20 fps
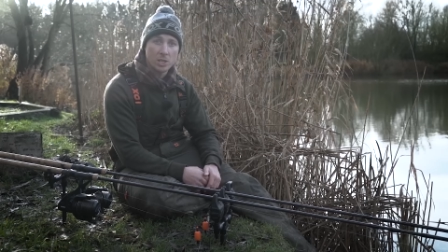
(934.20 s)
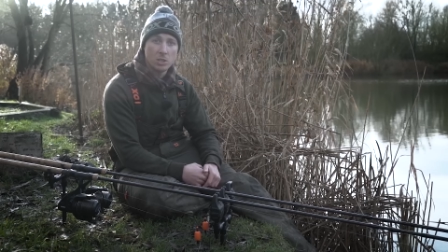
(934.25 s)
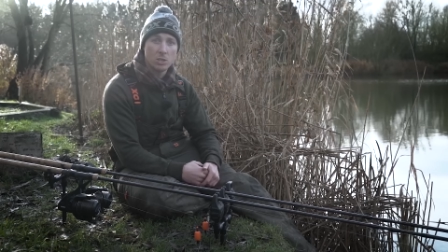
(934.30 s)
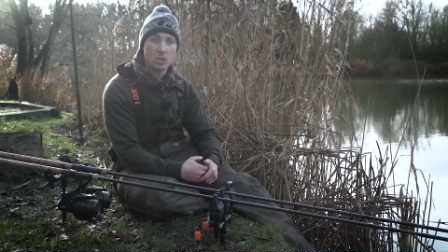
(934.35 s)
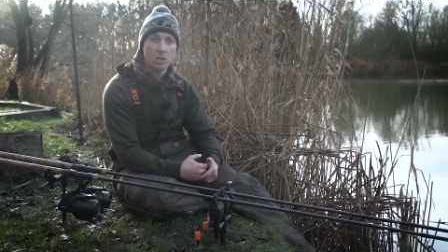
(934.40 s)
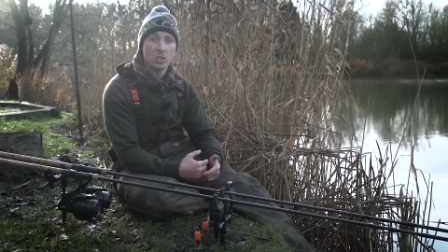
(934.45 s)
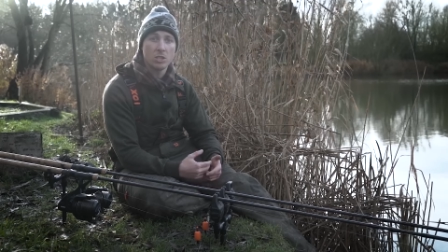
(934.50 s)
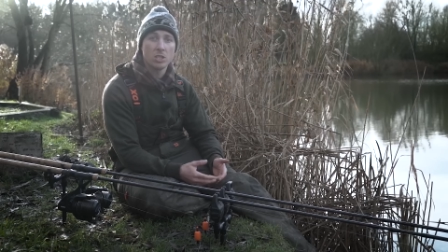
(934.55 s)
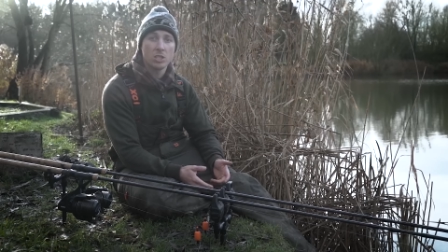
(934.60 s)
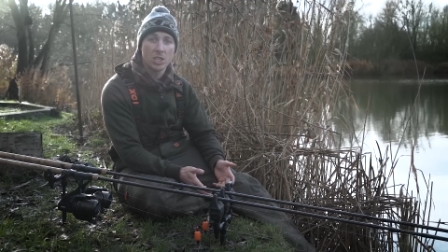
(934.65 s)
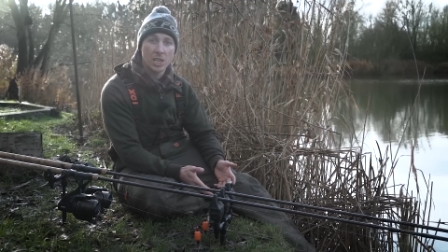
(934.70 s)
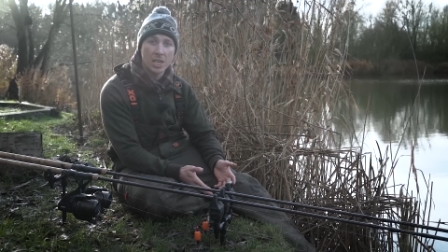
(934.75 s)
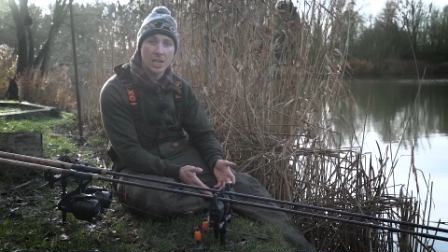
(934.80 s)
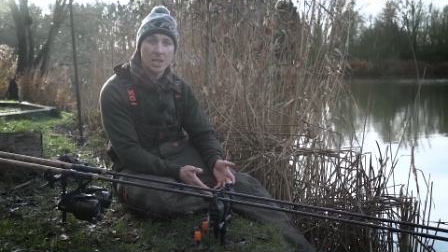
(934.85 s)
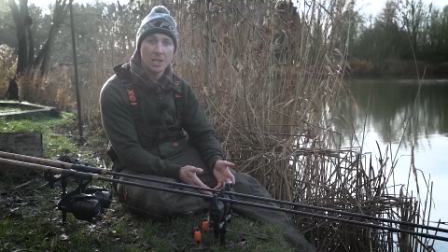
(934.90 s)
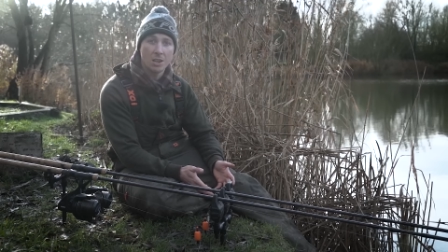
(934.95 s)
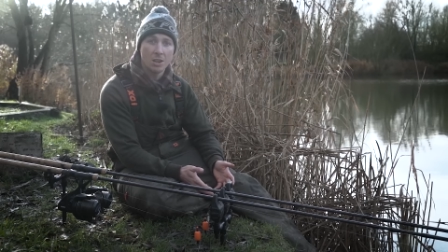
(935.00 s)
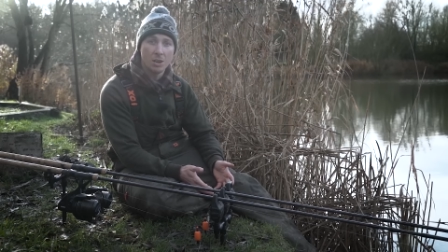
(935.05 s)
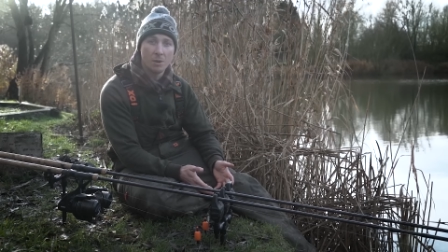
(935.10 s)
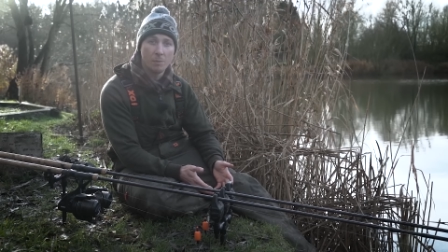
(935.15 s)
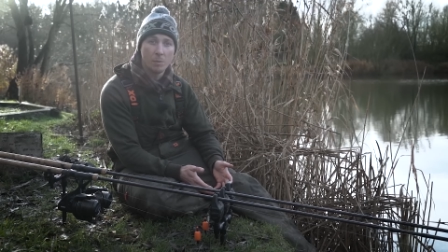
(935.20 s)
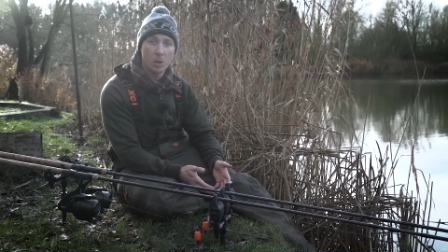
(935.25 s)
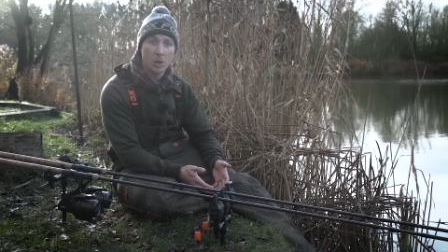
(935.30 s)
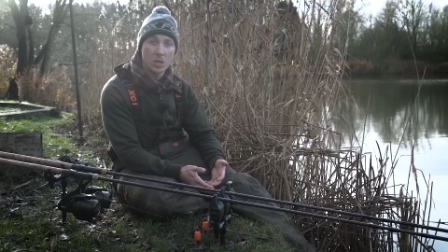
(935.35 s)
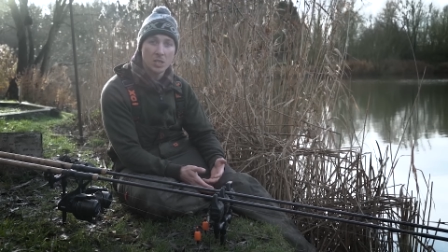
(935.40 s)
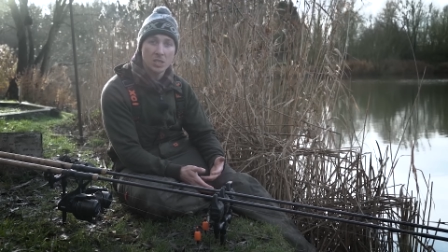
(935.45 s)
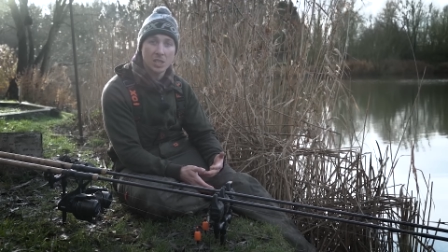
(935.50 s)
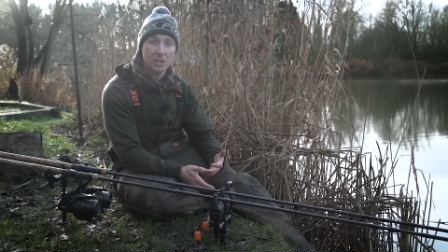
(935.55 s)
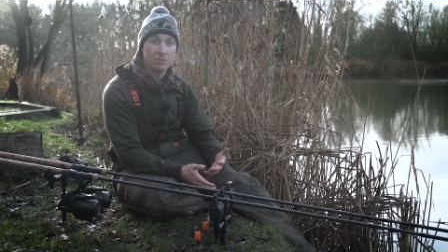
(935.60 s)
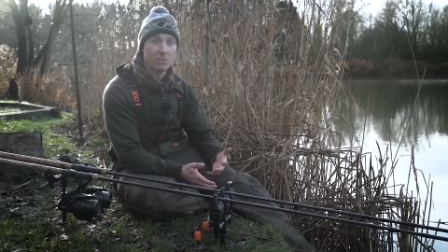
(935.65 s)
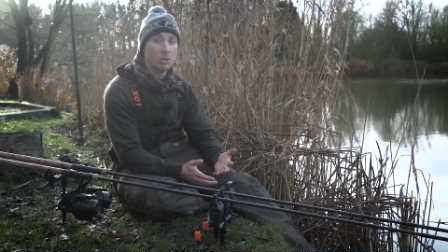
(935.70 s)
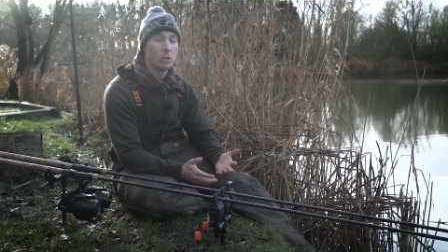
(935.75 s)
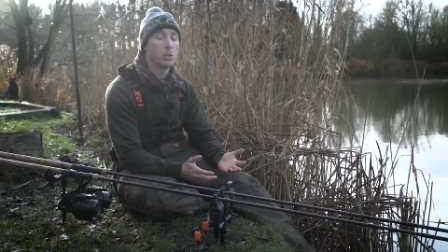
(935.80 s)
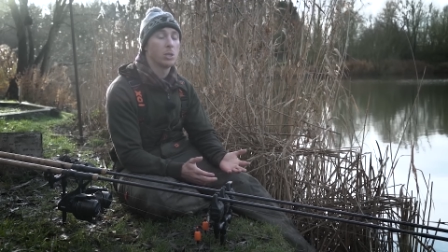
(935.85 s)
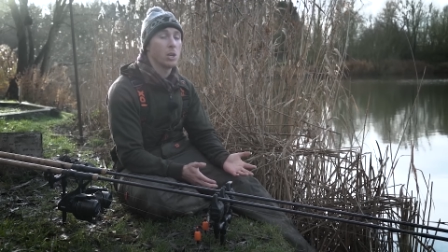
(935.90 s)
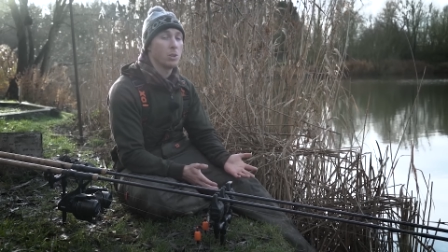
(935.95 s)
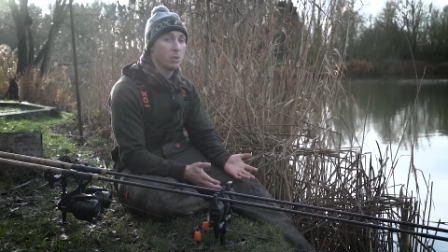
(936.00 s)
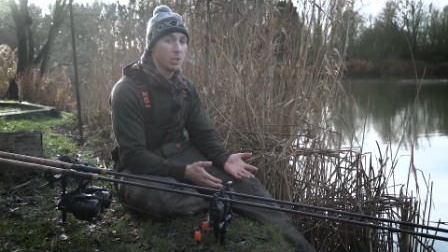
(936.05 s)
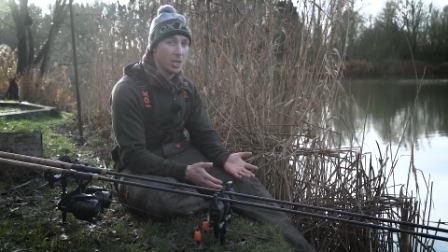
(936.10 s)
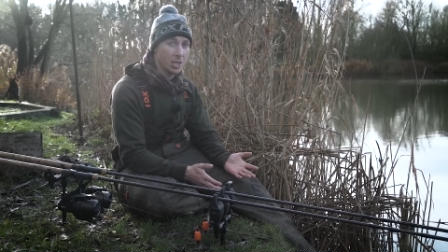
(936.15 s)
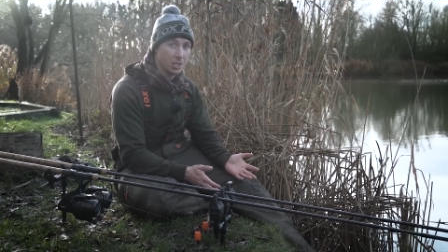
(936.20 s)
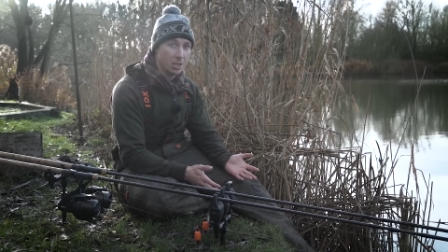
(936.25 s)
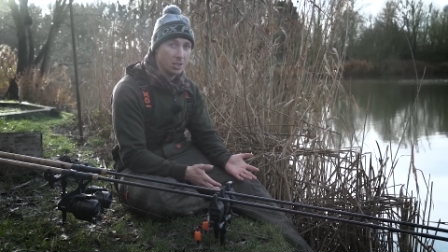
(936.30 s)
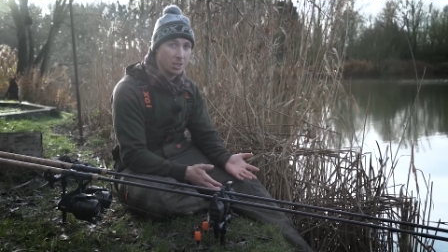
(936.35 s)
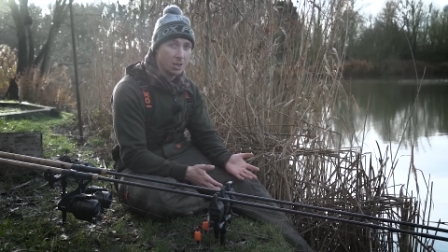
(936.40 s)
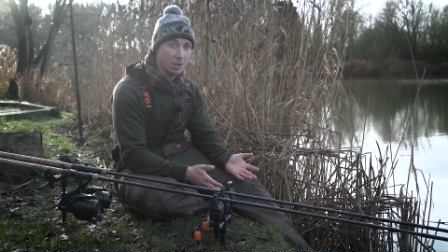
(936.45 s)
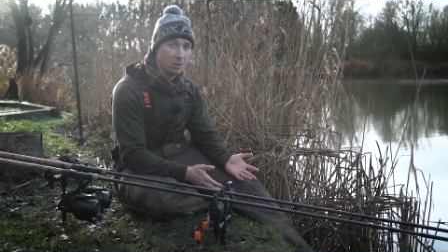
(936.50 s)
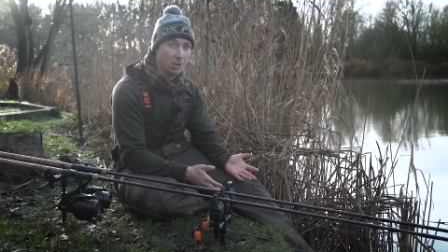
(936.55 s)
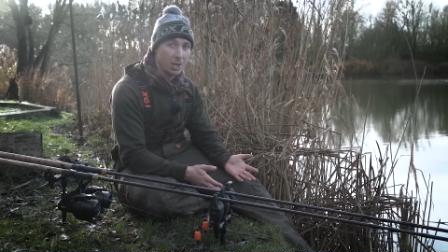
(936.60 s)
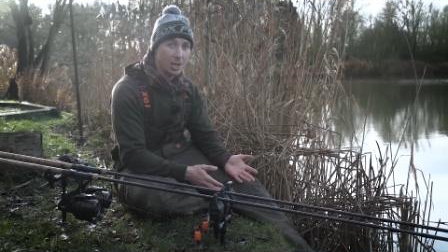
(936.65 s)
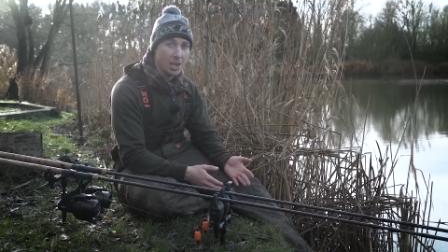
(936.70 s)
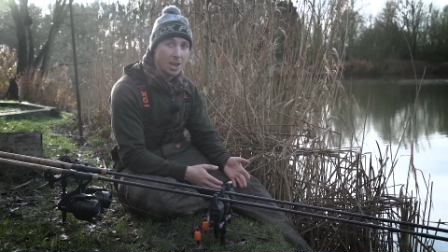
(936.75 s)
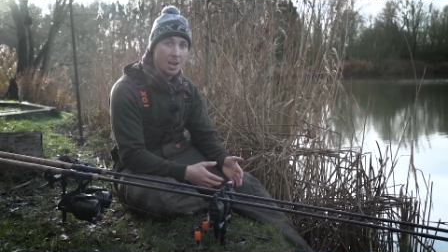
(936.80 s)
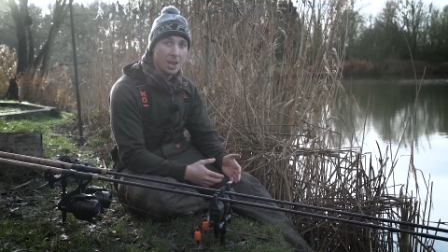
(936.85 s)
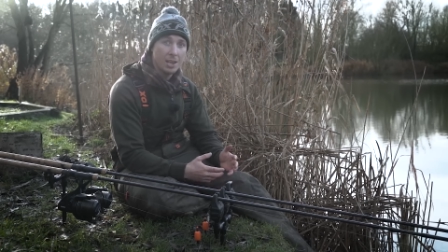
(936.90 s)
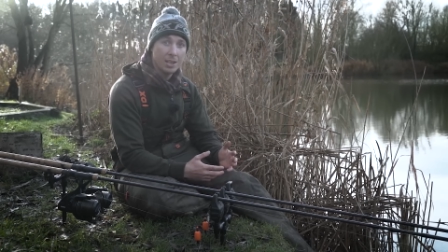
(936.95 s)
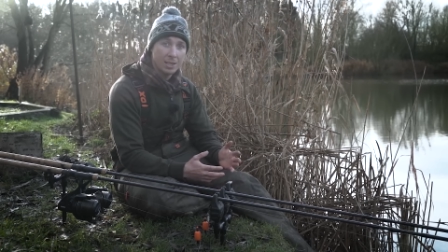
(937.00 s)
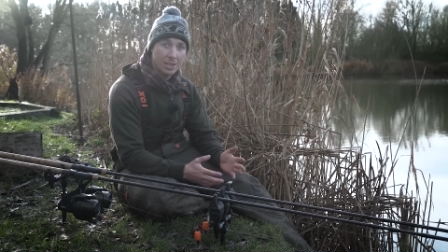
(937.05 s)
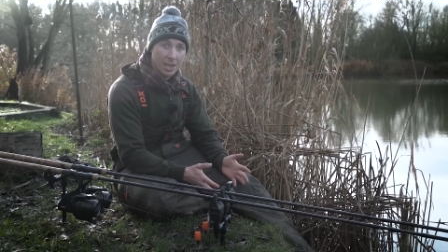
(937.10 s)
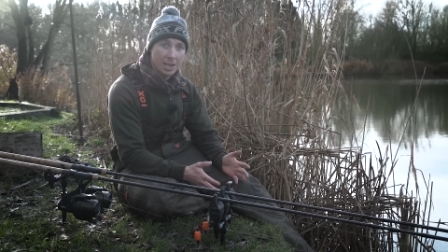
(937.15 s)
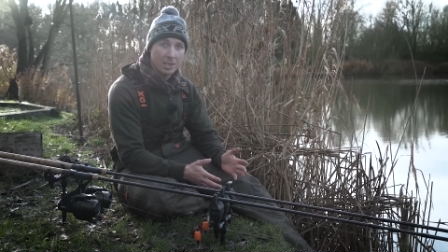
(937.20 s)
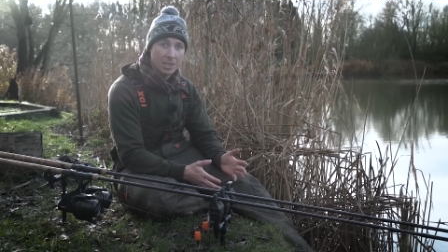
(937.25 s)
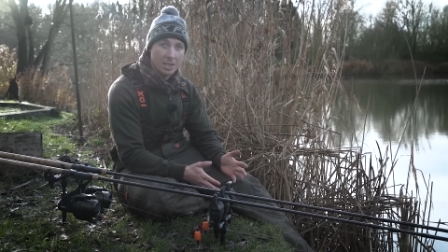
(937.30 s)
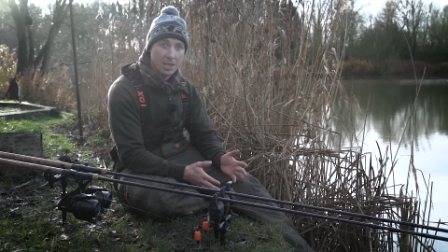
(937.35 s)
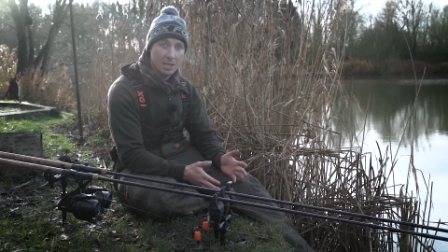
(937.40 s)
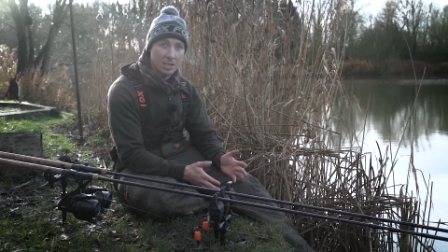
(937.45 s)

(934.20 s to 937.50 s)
you can see line bites if you don't necessarily get the